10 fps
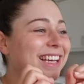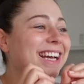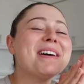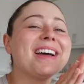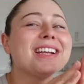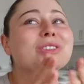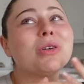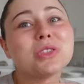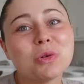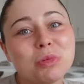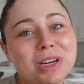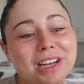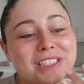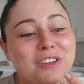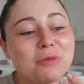but it's also
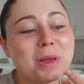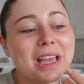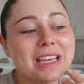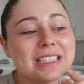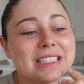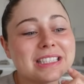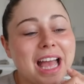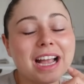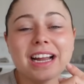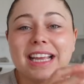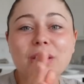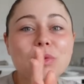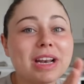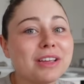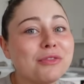productive because I gotta get
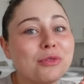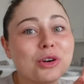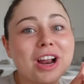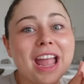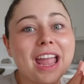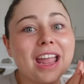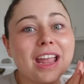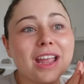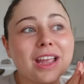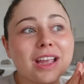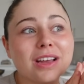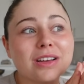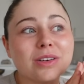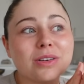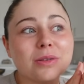ready for a
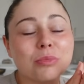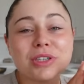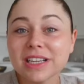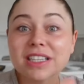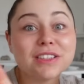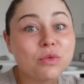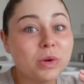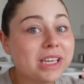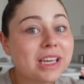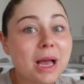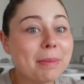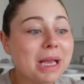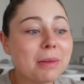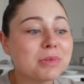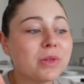productive week
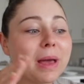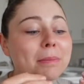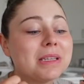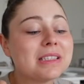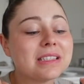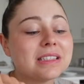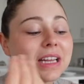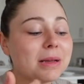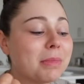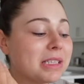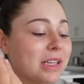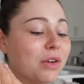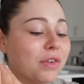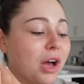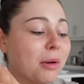coming up. So that means setting
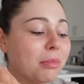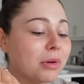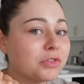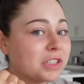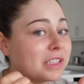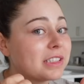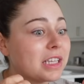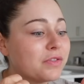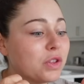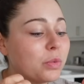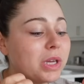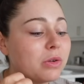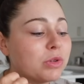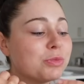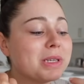myself up for success for the
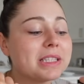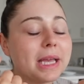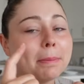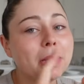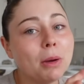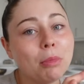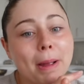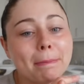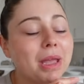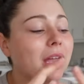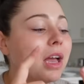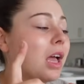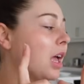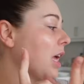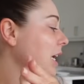week, which means like meal
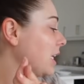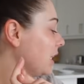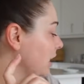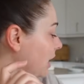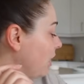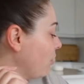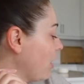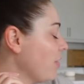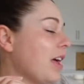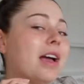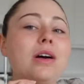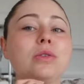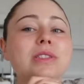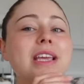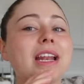prepping, cleaning around the
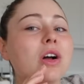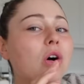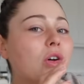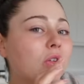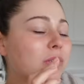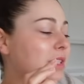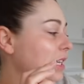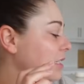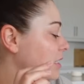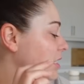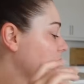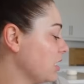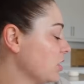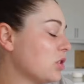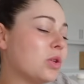house, getting all those things
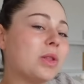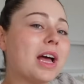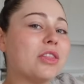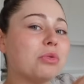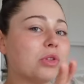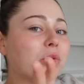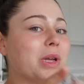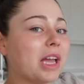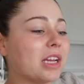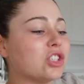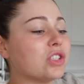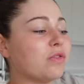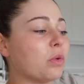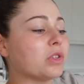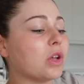done so that throughout the week I can just
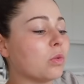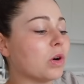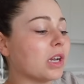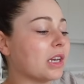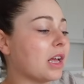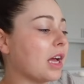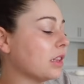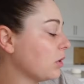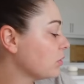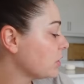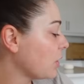focus on work and Kylo. So